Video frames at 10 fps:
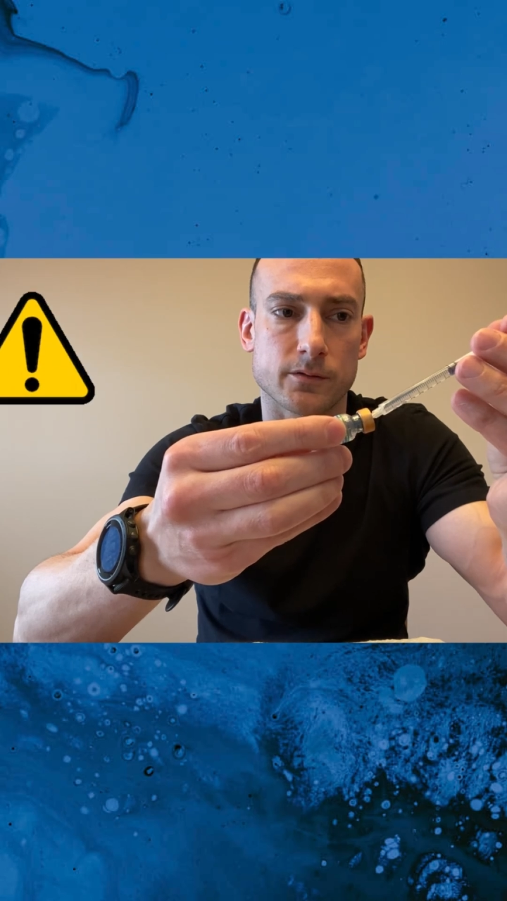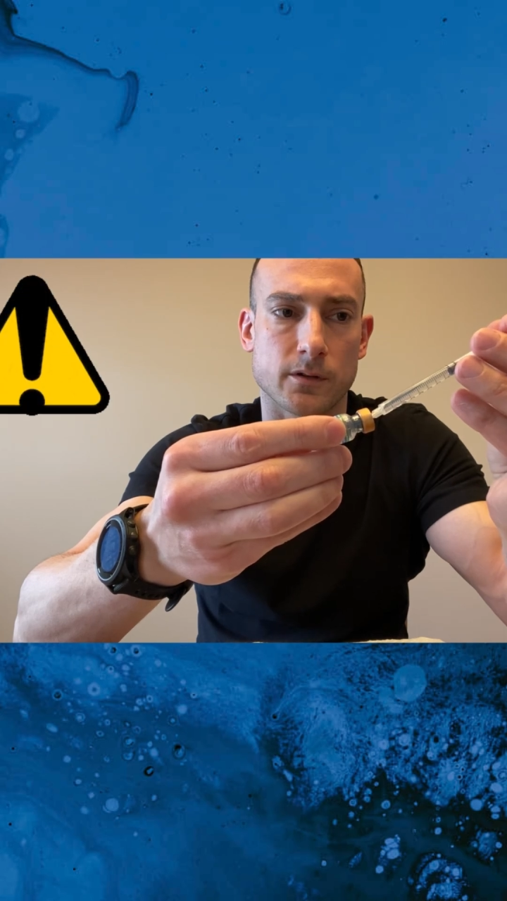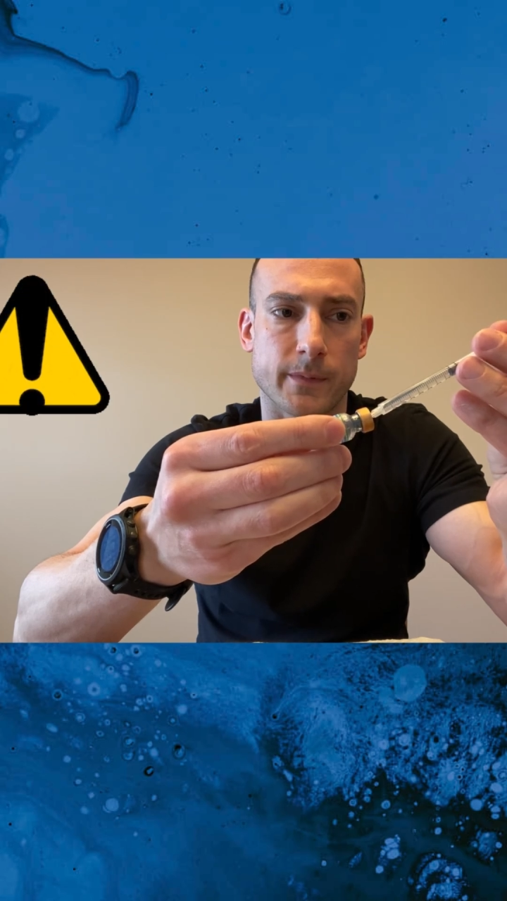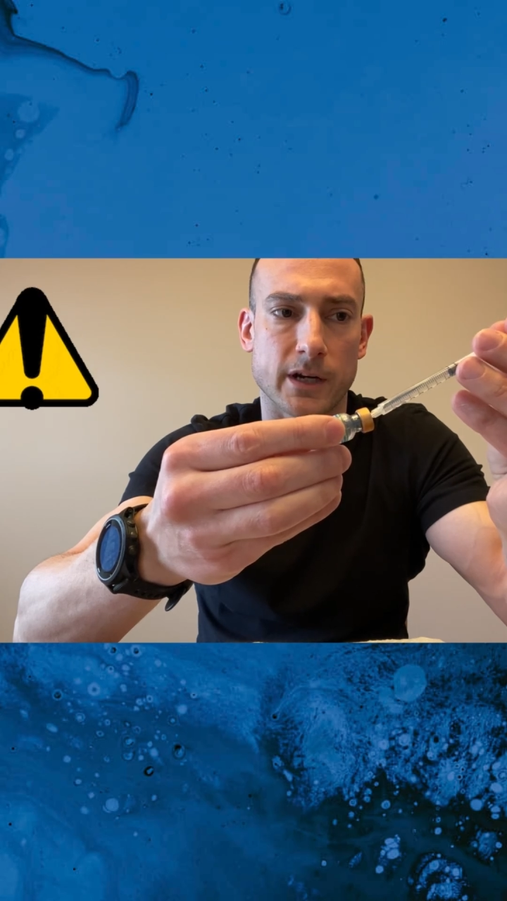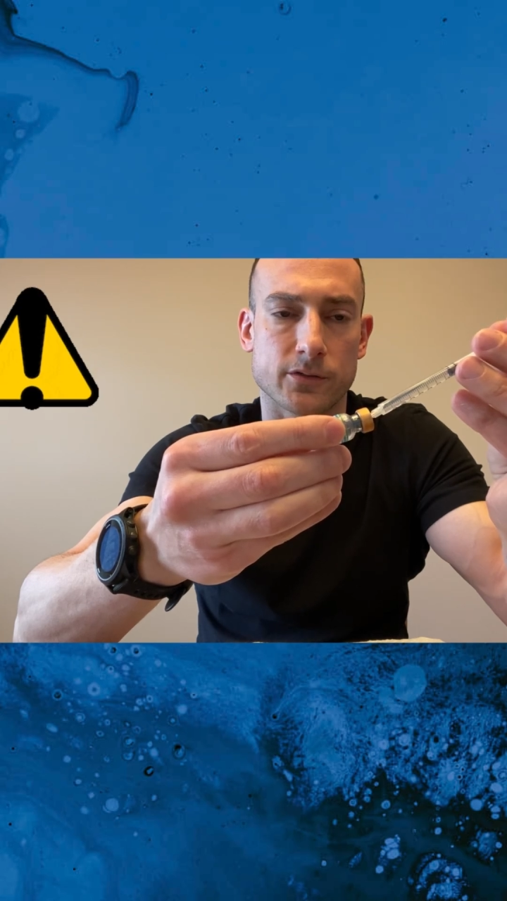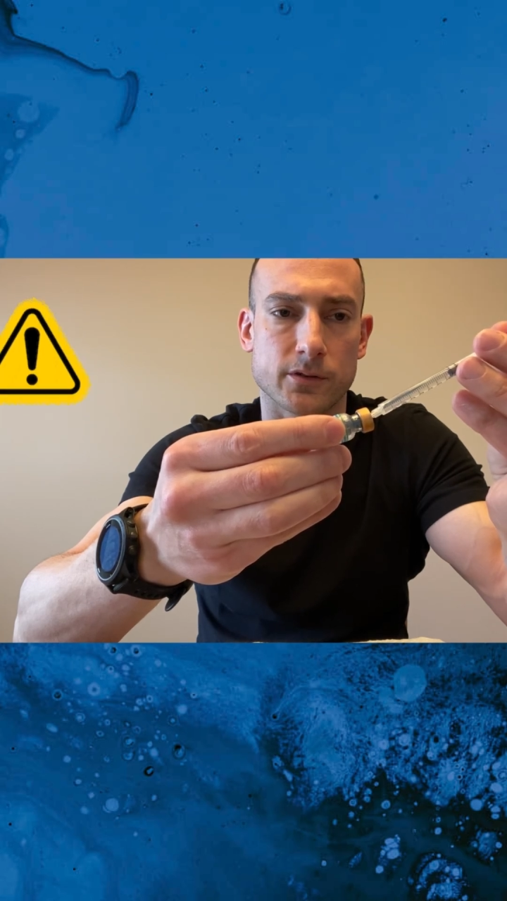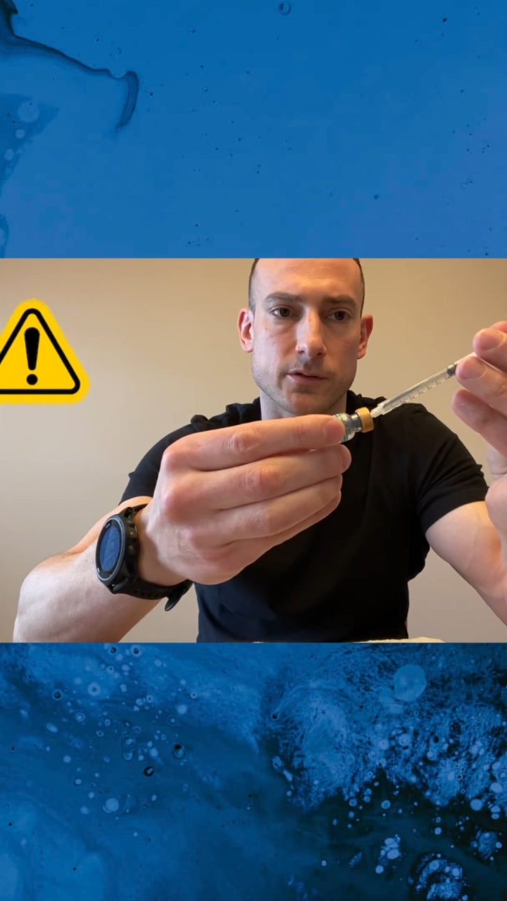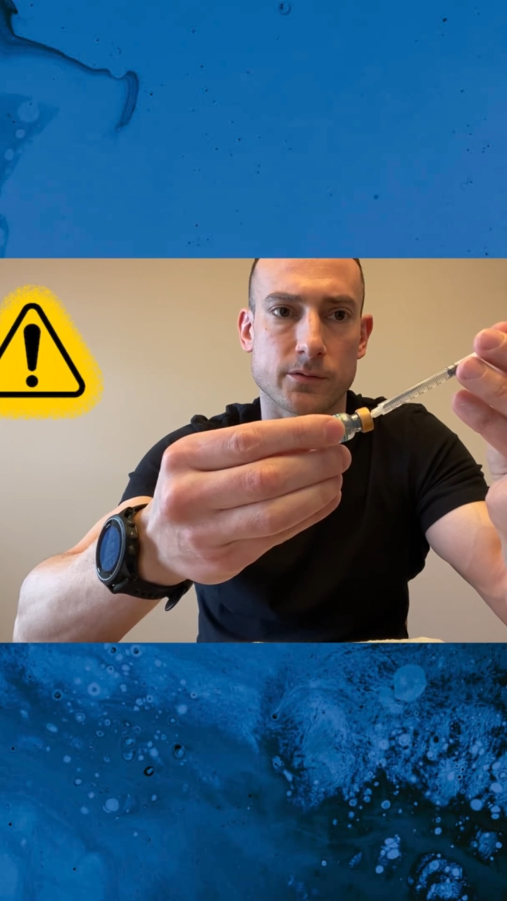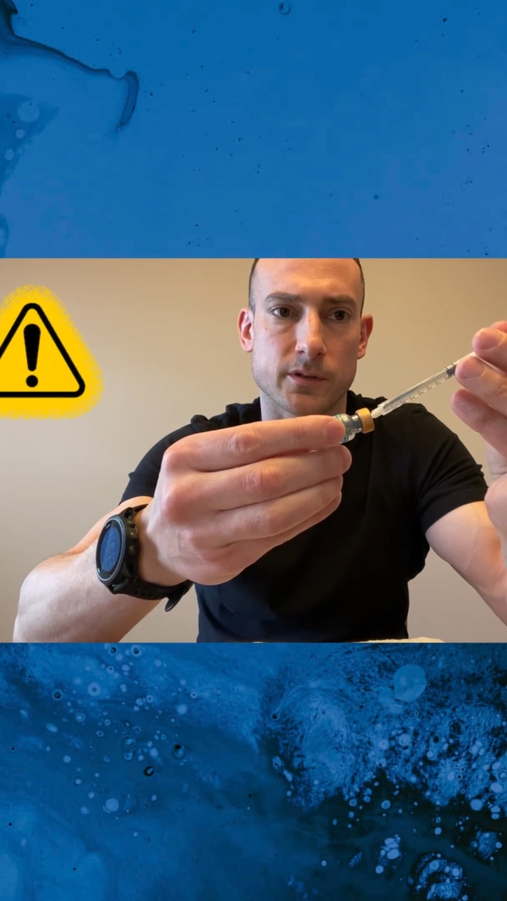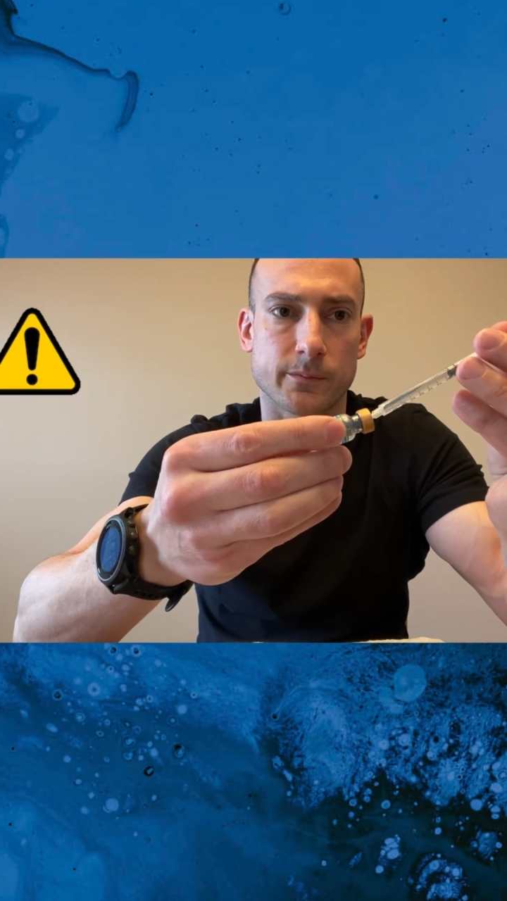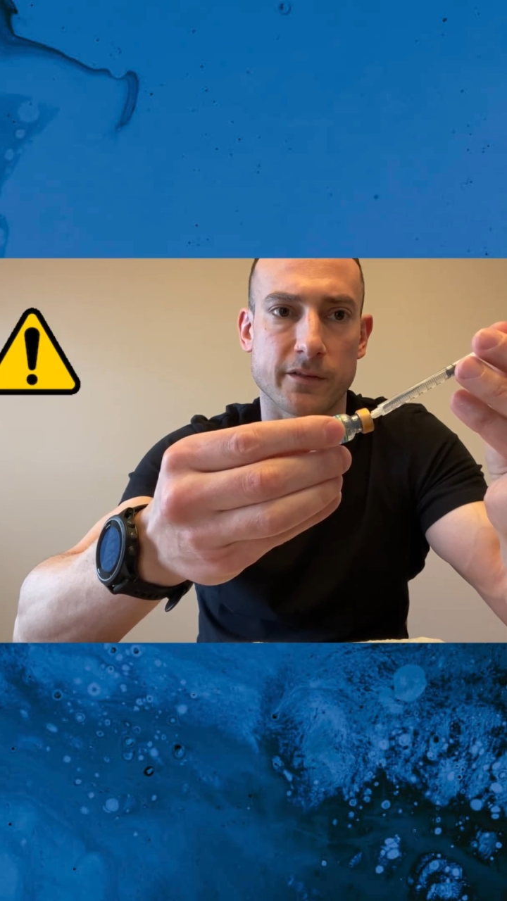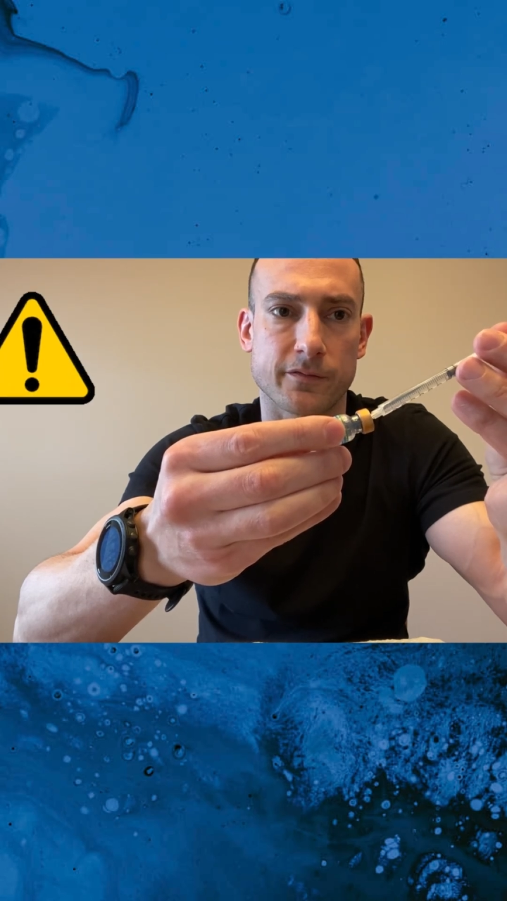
So I'm actually using my